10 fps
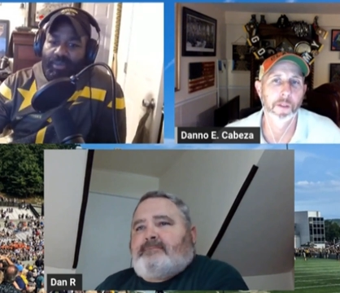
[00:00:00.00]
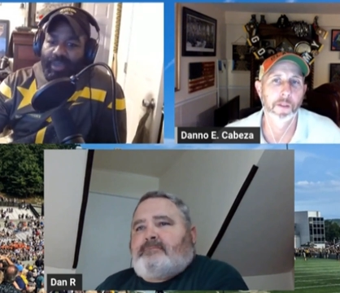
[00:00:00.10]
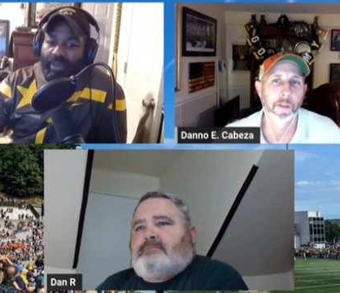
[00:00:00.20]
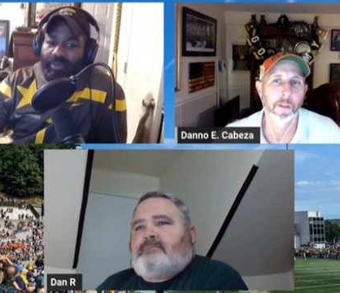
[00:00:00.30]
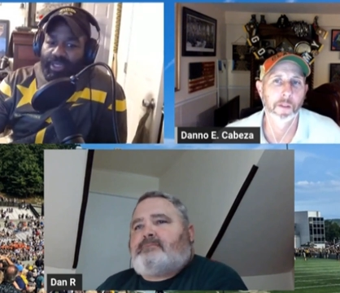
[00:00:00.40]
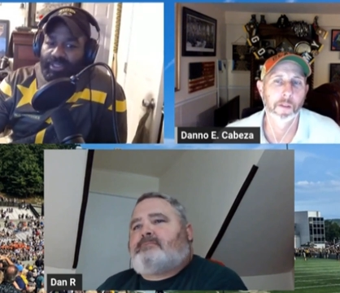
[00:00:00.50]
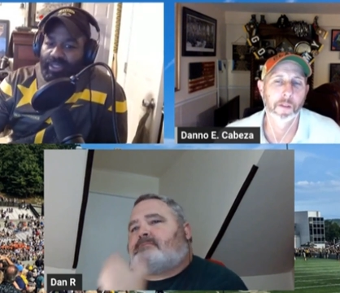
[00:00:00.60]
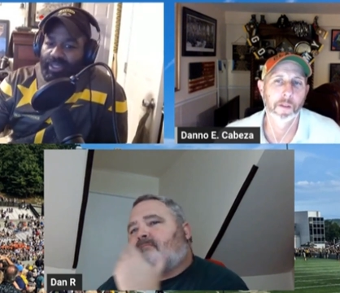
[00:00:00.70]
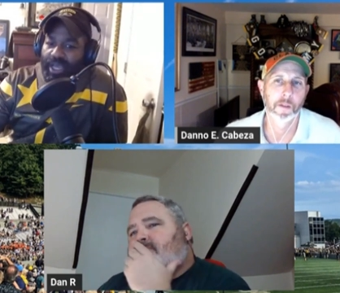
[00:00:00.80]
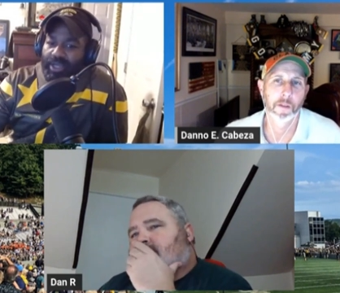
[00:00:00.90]
Speaker 1: Bama,
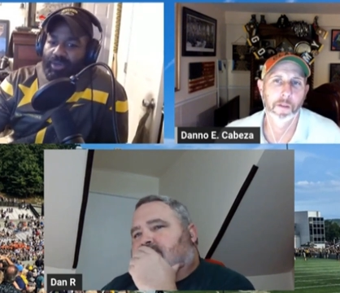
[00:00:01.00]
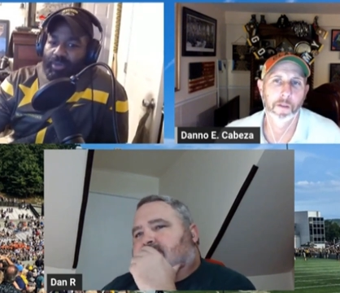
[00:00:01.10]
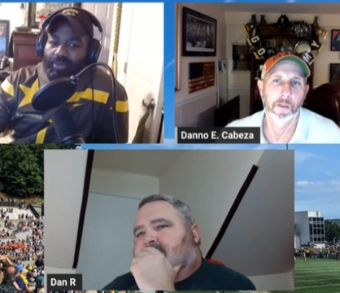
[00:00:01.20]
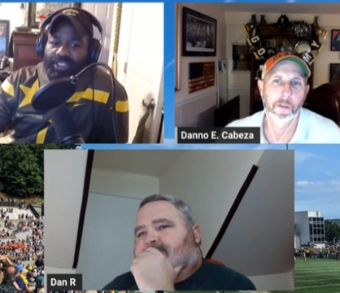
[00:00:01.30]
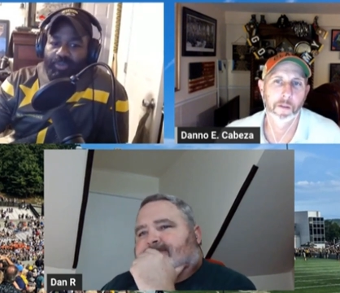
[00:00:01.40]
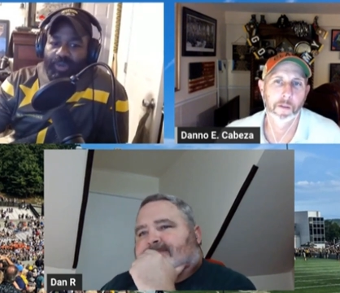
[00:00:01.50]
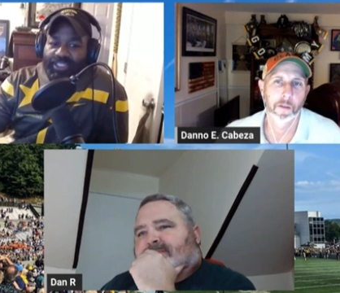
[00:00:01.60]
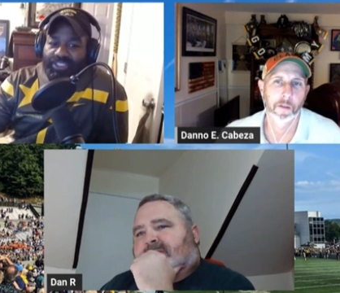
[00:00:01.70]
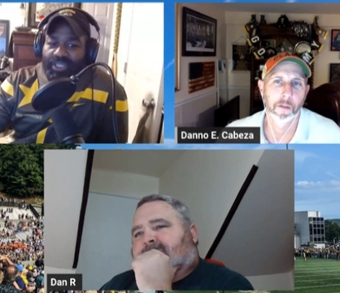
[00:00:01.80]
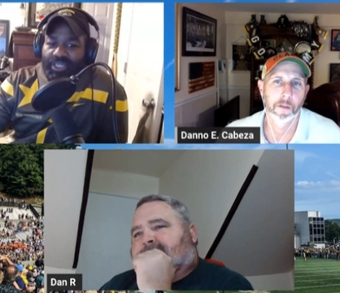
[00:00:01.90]
how do you replace
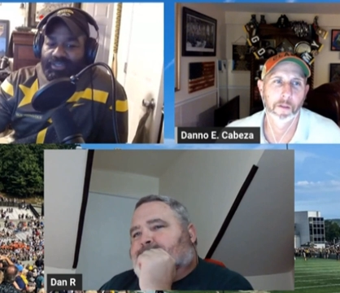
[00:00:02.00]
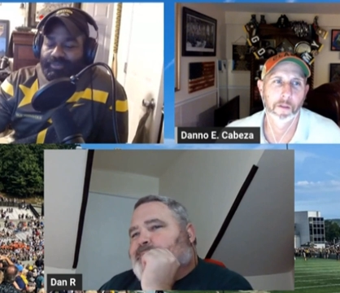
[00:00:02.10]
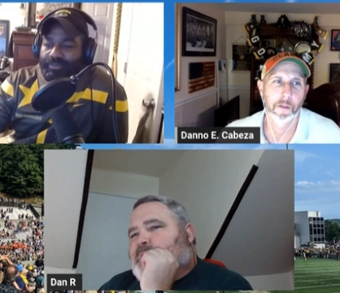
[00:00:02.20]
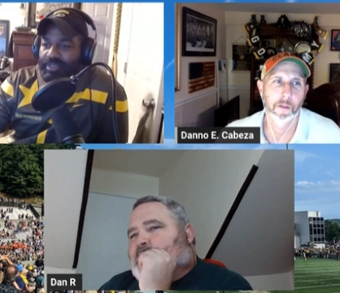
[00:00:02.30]
Bryce Young?